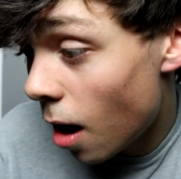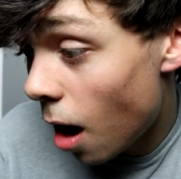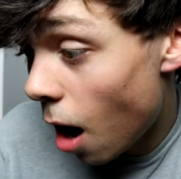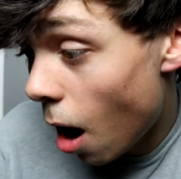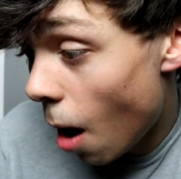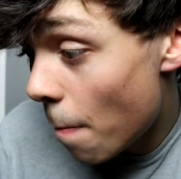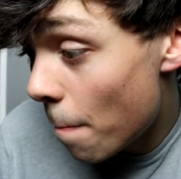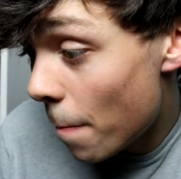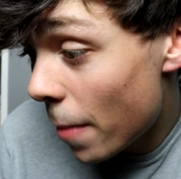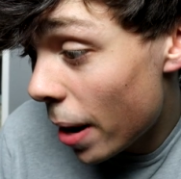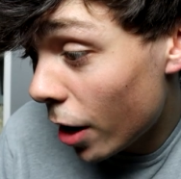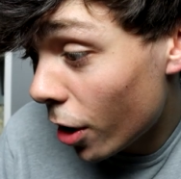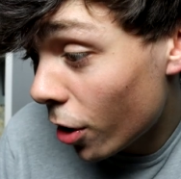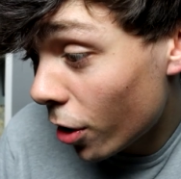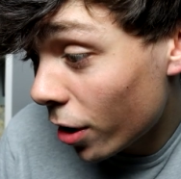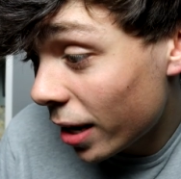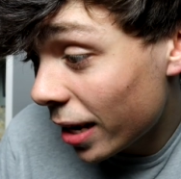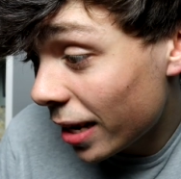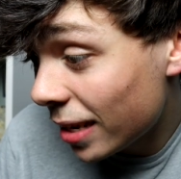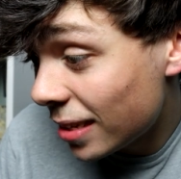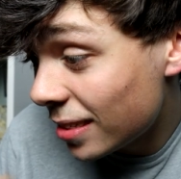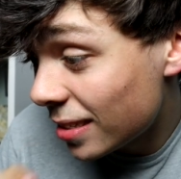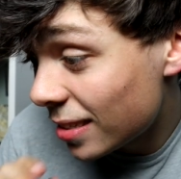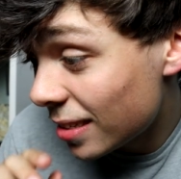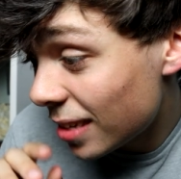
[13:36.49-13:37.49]

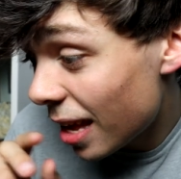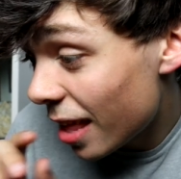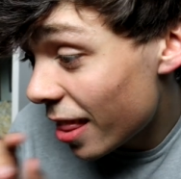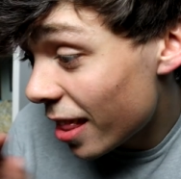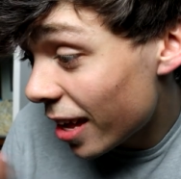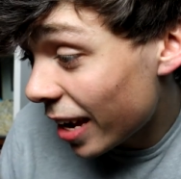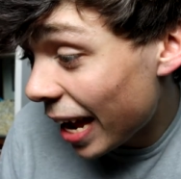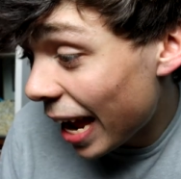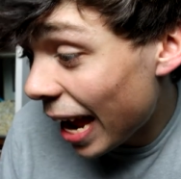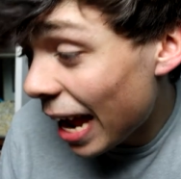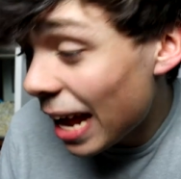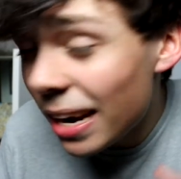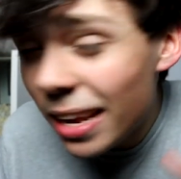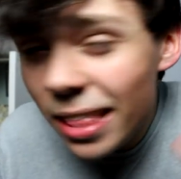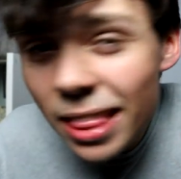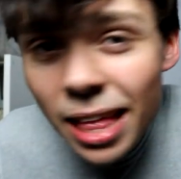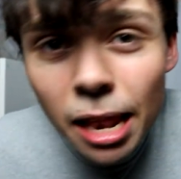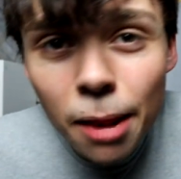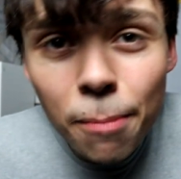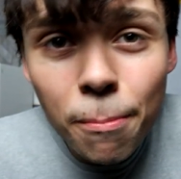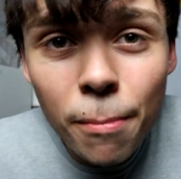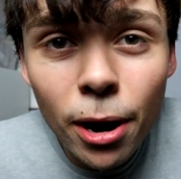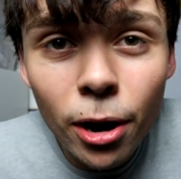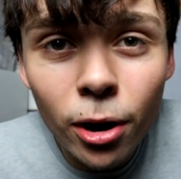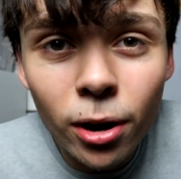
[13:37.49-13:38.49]
Americans, the candy that
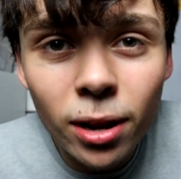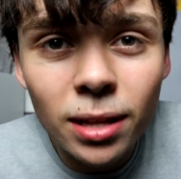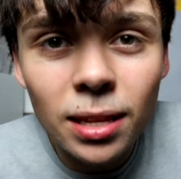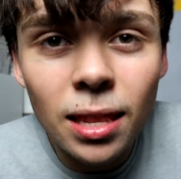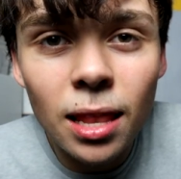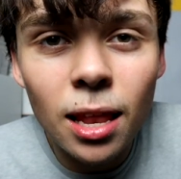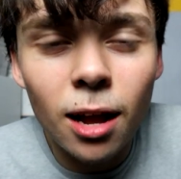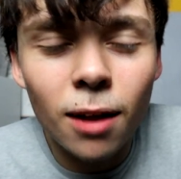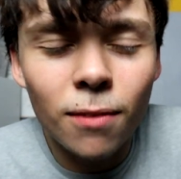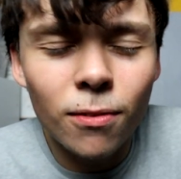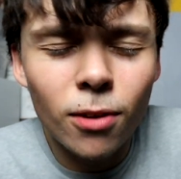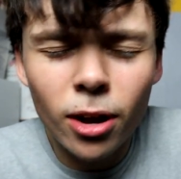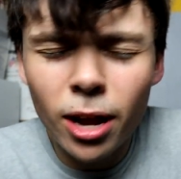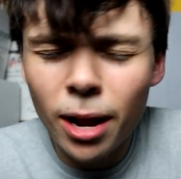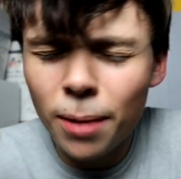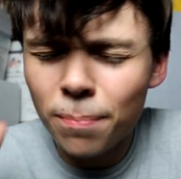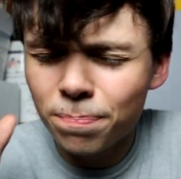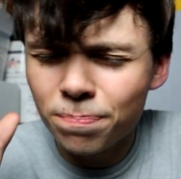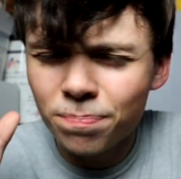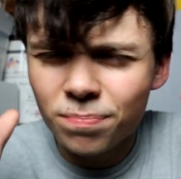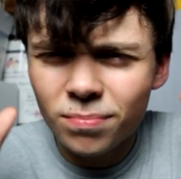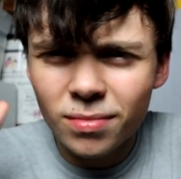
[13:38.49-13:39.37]
Americans love, okay?